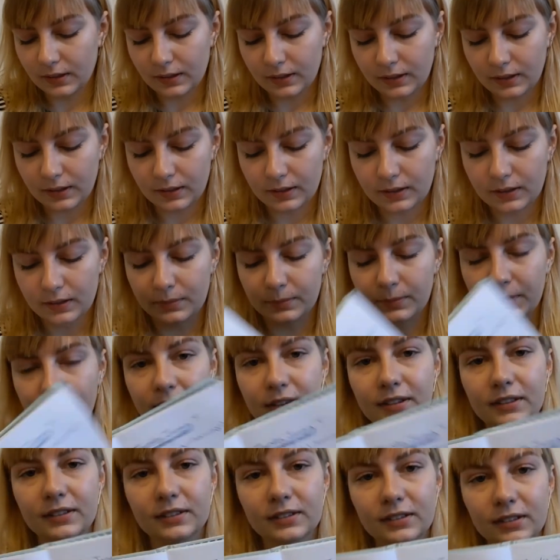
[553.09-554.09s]
And
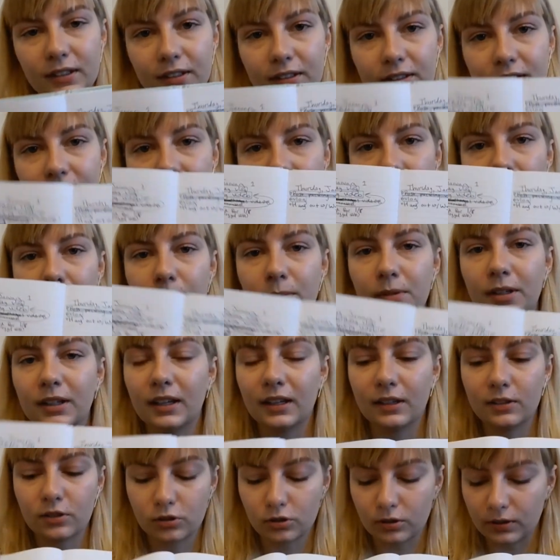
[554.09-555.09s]
this is all the same,
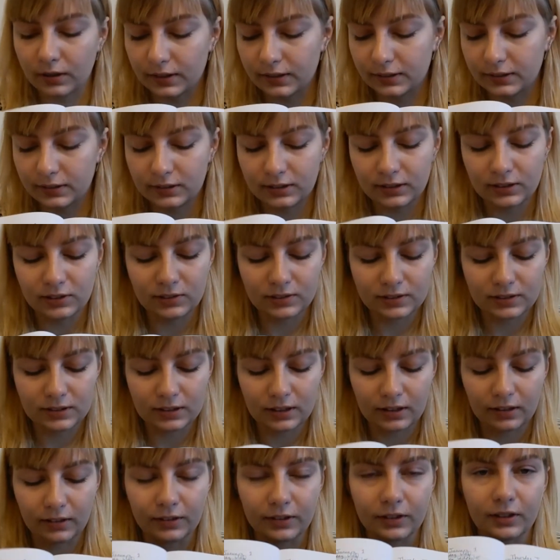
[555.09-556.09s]
again, trying to use the color